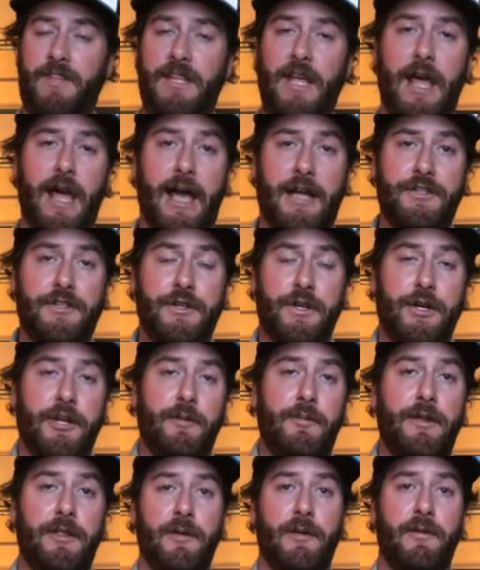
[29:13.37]
X are going to
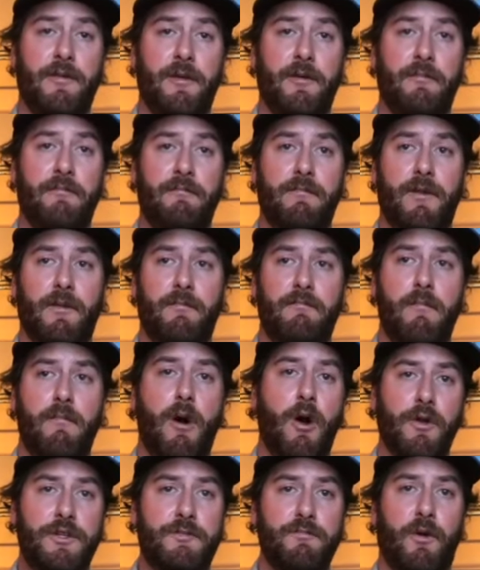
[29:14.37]
be the
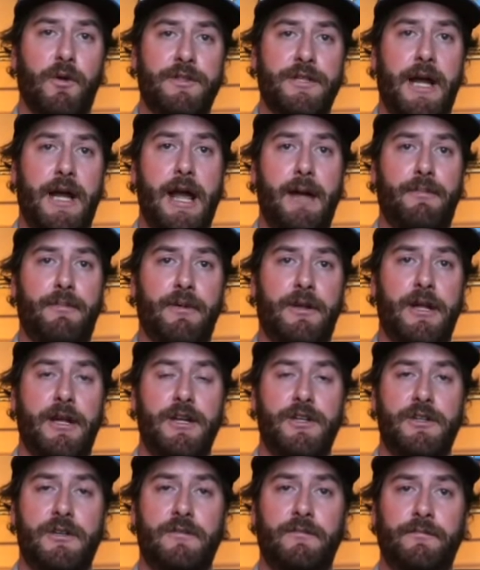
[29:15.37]
most
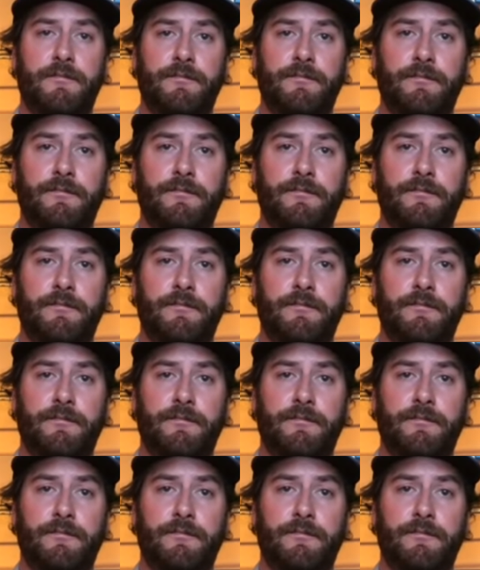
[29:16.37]
multi-application.